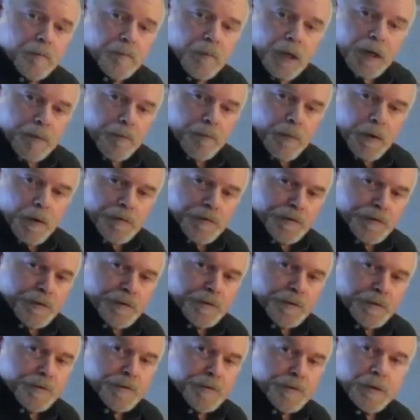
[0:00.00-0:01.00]
my
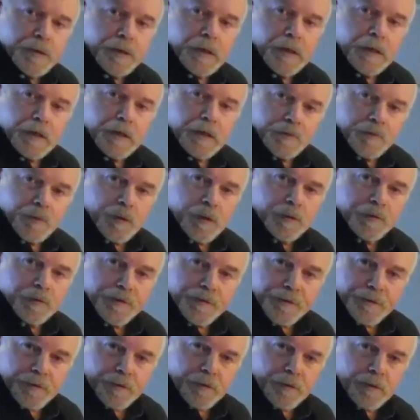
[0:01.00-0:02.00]
emotions, as well
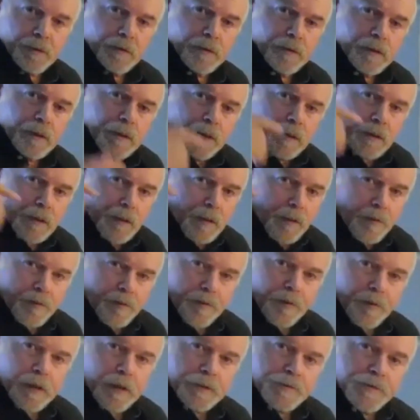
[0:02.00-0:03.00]
as your
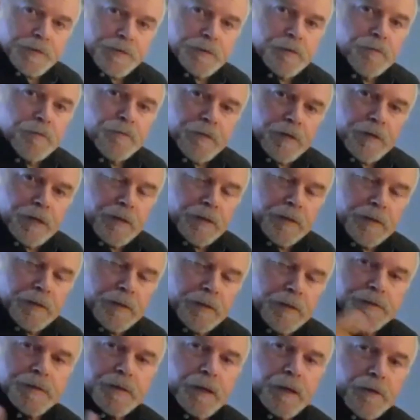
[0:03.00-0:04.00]
thoughts,
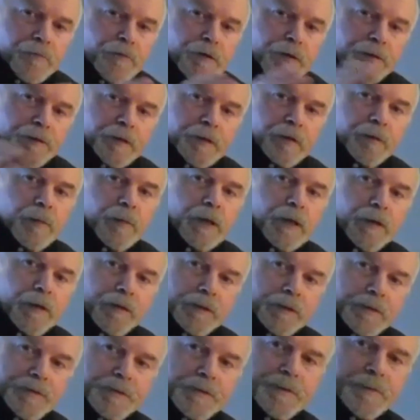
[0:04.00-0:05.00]
feelings, everything
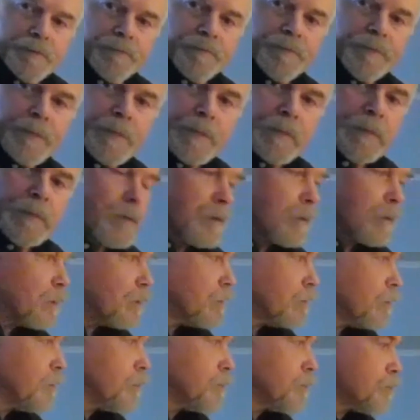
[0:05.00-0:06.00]
about us
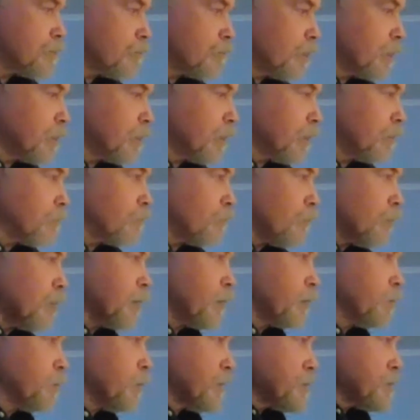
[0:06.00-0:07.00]
is
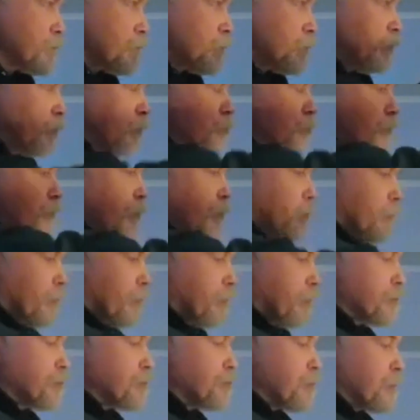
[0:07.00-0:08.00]
running by solar
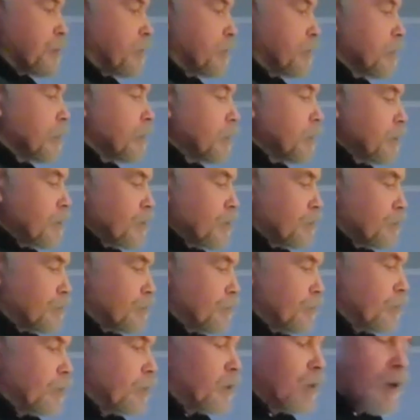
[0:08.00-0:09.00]
energy
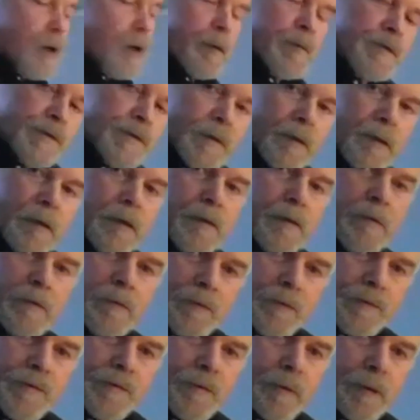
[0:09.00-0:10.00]
through the carbon cycle
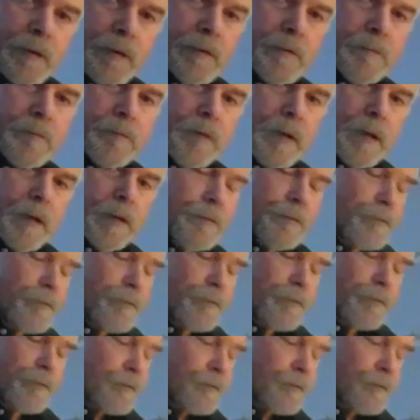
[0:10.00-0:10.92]
or circle of life.